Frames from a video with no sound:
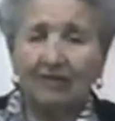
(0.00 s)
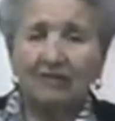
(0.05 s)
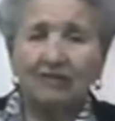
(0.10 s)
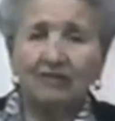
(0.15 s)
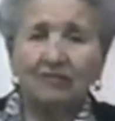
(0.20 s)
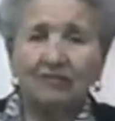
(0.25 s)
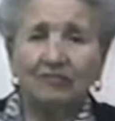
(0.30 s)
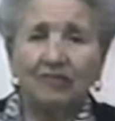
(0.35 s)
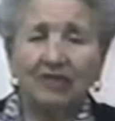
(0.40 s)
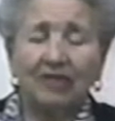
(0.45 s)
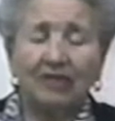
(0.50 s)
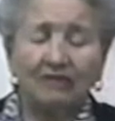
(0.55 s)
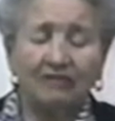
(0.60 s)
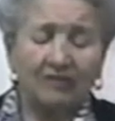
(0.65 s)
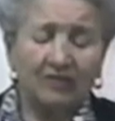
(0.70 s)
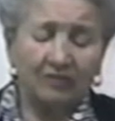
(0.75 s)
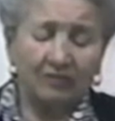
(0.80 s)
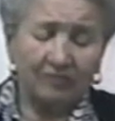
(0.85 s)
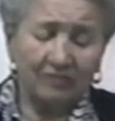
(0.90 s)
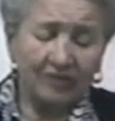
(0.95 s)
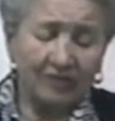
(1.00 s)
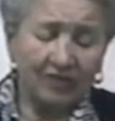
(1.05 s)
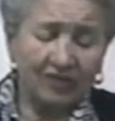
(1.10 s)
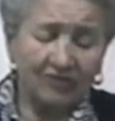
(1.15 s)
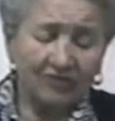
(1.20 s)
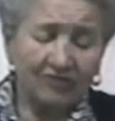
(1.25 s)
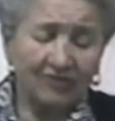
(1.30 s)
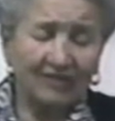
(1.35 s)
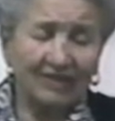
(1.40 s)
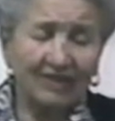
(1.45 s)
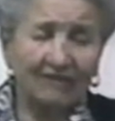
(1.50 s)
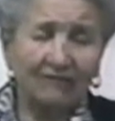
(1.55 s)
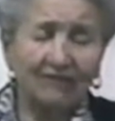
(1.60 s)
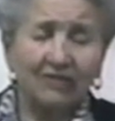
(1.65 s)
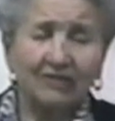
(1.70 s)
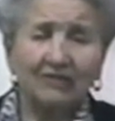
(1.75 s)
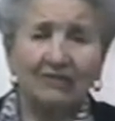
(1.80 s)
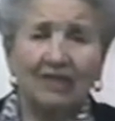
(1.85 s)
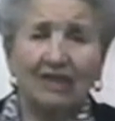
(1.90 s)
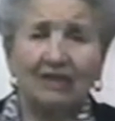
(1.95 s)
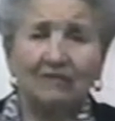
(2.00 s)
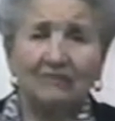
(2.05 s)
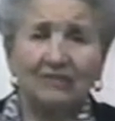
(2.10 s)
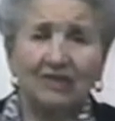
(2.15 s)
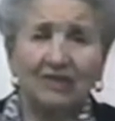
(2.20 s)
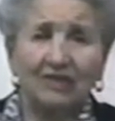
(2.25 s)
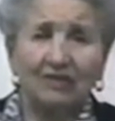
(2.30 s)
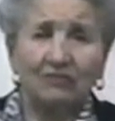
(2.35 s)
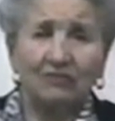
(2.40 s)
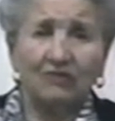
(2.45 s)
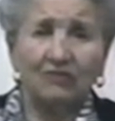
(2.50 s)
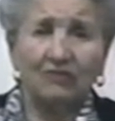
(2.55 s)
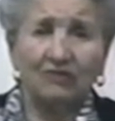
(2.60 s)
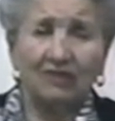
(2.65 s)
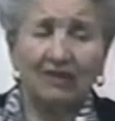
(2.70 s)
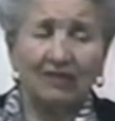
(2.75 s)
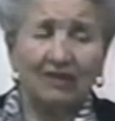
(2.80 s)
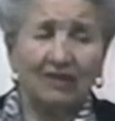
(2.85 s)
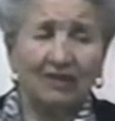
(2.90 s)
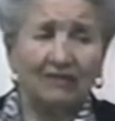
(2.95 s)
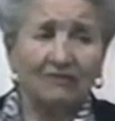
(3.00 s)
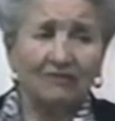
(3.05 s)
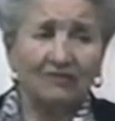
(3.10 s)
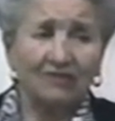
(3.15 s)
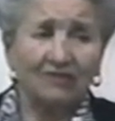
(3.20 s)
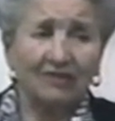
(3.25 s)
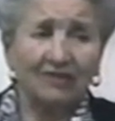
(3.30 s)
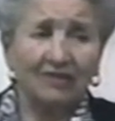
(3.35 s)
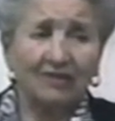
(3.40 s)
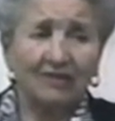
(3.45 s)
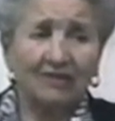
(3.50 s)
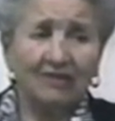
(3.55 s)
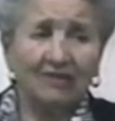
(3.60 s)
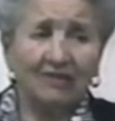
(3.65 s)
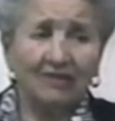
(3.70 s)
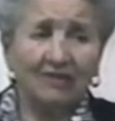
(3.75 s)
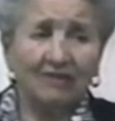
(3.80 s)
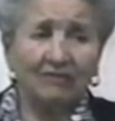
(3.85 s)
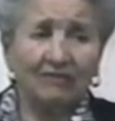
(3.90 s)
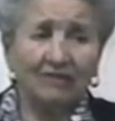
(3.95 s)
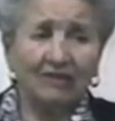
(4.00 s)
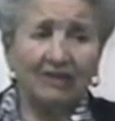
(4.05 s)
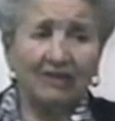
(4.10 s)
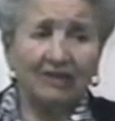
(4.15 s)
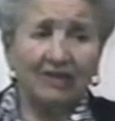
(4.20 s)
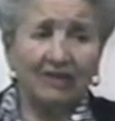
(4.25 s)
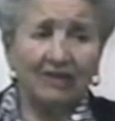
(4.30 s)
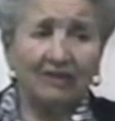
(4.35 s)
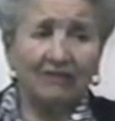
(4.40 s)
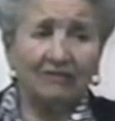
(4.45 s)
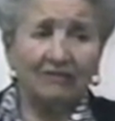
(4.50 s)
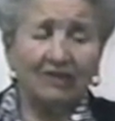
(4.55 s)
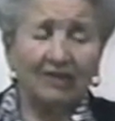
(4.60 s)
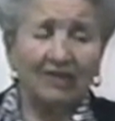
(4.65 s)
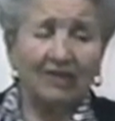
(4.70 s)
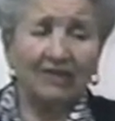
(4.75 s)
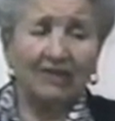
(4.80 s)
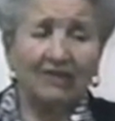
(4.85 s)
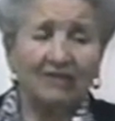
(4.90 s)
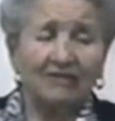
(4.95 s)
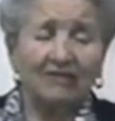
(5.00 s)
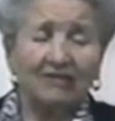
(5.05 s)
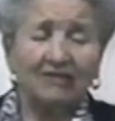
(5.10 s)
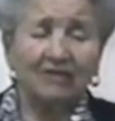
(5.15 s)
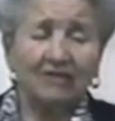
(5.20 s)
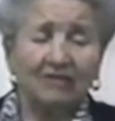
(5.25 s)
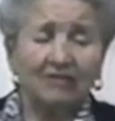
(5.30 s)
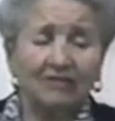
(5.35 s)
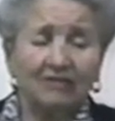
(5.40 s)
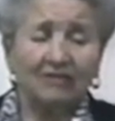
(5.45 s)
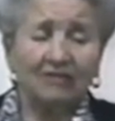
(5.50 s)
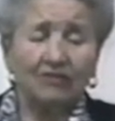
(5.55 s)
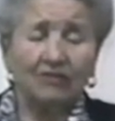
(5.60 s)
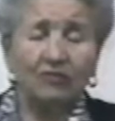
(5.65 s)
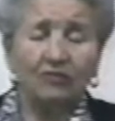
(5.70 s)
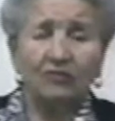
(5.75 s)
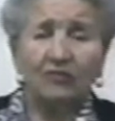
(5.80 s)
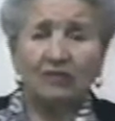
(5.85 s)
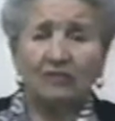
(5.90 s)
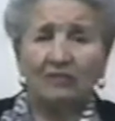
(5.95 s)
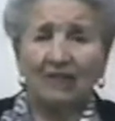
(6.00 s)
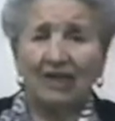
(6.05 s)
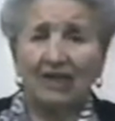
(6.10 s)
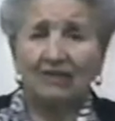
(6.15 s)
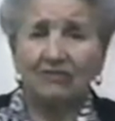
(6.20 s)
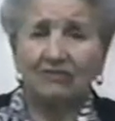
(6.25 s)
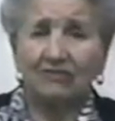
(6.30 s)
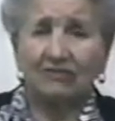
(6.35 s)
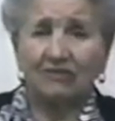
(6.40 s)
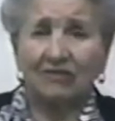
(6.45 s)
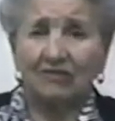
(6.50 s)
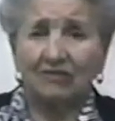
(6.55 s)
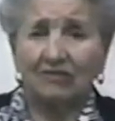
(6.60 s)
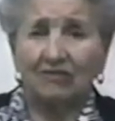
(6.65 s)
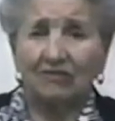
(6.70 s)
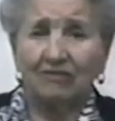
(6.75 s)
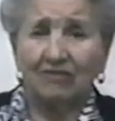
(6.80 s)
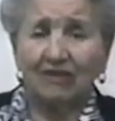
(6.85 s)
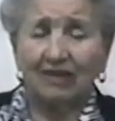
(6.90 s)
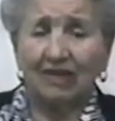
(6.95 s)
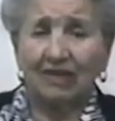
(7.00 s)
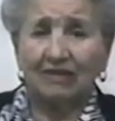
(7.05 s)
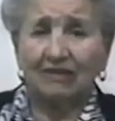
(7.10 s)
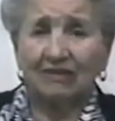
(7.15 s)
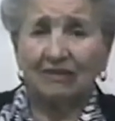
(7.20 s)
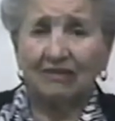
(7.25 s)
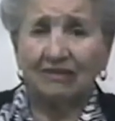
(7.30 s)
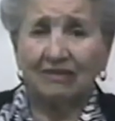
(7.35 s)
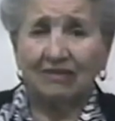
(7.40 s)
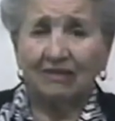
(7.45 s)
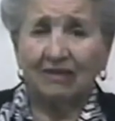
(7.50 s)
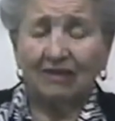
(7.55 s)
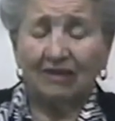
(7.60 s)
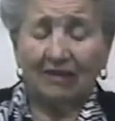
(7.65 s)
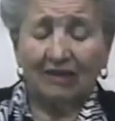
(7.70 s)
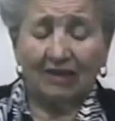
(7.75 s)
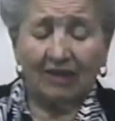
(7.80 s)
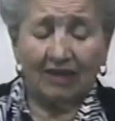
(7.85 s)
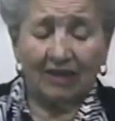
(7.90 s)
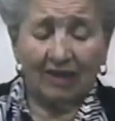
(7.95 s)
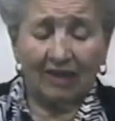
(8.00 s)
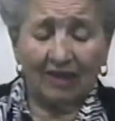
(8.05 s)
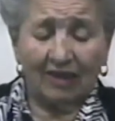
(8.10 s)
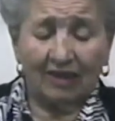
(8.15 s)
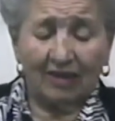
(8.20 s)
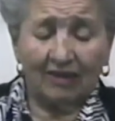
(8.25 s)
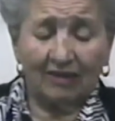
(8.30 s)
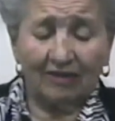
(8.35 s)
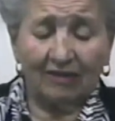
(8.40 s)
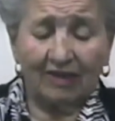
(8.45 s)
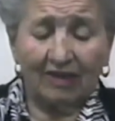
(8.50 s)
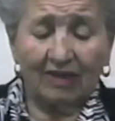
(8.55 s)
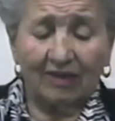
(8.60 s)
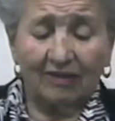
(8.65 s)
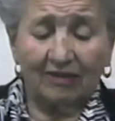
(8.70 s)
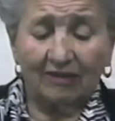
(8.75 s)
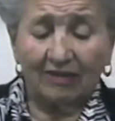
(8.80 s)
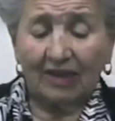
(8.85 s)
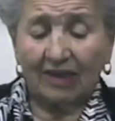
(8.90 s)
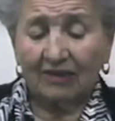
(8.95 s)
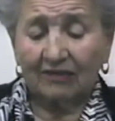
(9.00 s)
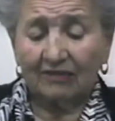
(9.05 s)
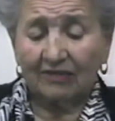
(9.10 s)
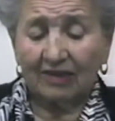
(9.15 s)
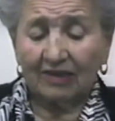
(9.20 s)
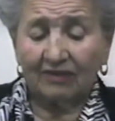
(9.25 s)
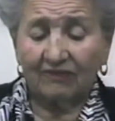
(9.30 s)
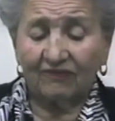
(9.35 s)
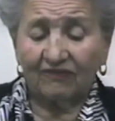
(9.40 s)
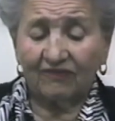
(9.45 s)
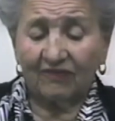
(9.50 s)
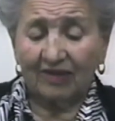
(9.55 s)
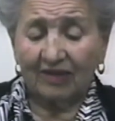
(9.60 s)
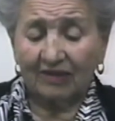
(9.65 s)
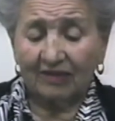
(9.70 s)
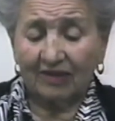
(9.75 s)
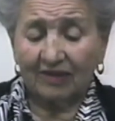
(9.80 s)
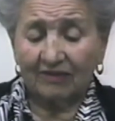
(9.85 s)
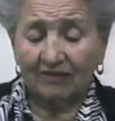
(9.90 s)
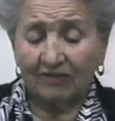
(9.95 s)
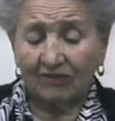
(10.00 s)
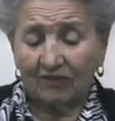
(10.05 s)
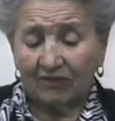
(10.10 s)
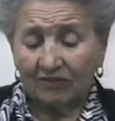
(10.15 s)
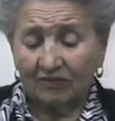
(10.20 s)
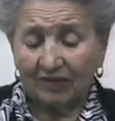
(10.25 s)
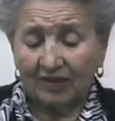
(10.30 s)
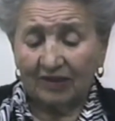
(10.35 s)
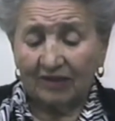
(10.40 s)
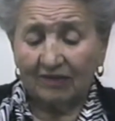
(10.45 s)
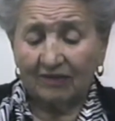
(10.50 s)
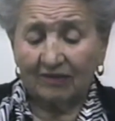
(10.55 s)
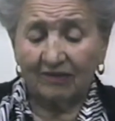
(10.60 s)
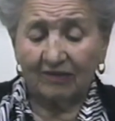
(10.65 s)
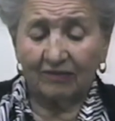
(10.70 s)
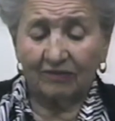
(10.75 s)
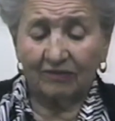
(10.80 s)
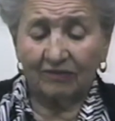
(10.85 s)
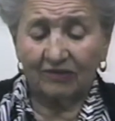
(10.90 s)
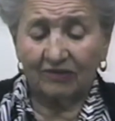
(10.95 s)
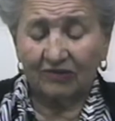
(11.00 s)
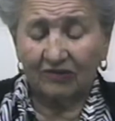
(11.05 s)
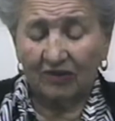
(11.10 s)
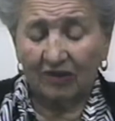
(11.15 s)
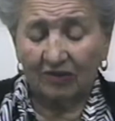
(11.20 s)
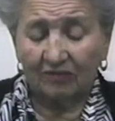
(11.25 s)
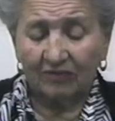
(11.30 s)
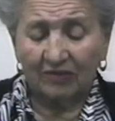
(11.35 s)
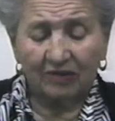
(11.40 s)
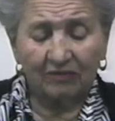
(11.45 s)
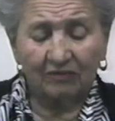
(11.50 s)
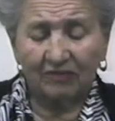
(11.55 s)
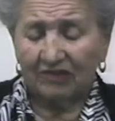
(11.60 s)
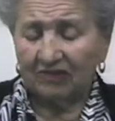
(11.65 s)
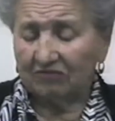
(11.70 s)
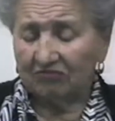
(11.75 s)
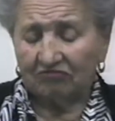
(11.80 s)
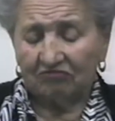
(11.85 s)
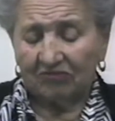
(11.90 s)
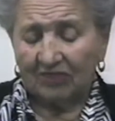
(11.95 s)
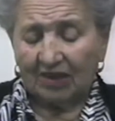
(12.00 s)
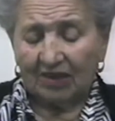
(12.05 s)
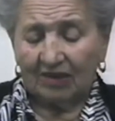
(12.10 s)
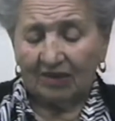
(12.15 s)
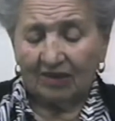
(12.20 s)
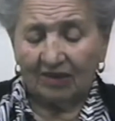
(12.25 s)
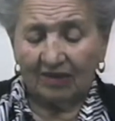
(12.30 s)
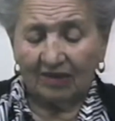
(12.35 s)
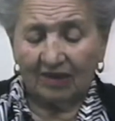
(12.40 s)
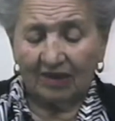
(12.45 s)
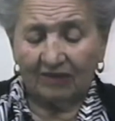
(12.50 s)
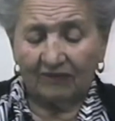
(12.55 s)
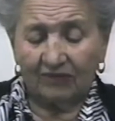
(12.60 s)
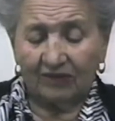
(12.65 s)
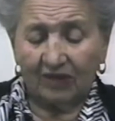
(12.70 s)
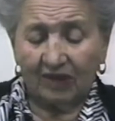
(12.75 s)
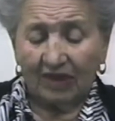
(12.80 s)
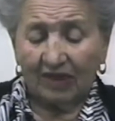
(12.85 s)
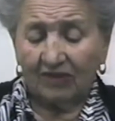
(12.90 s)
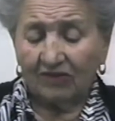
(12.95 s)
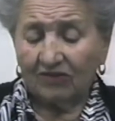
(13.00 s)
I didn't believe it because several times it was announced when they released uh, Huber Matos and all that, uh, they announced that Vargas Gomez uh, was coming, but he never.